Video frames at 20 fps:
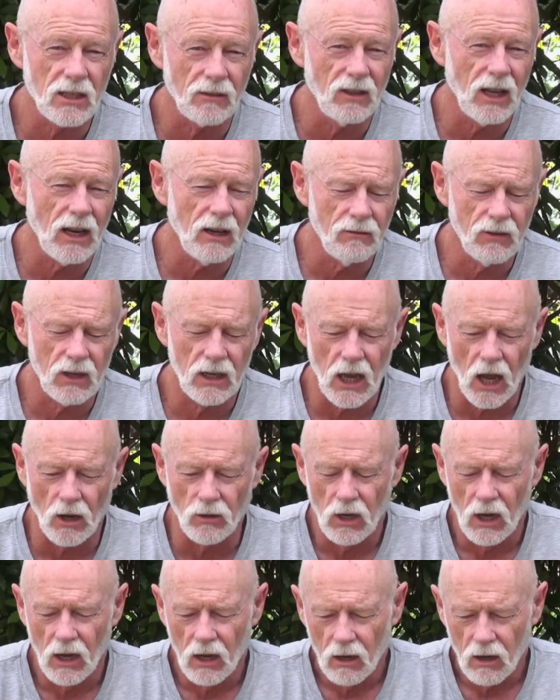I've done a
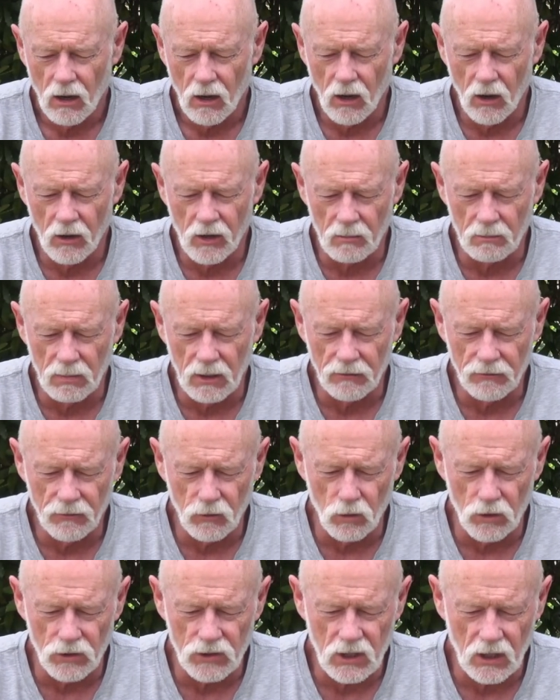video on it
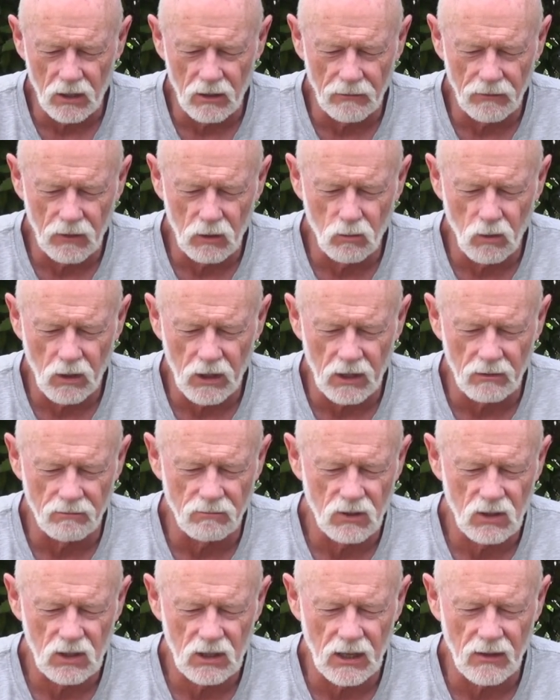before, so if you want to
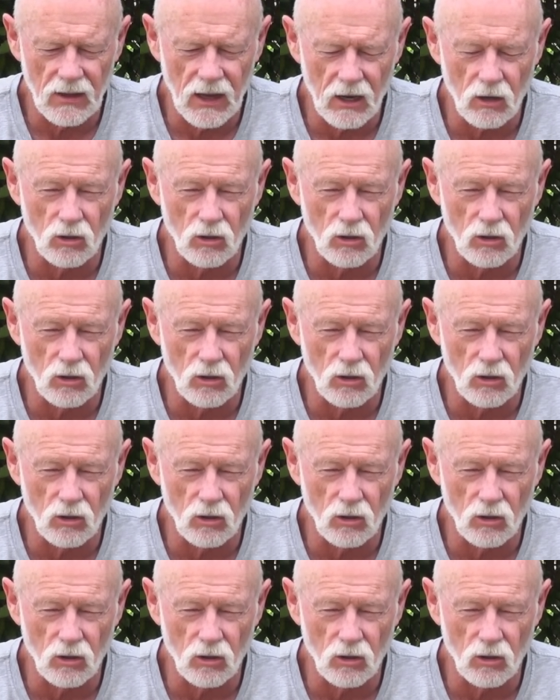see that,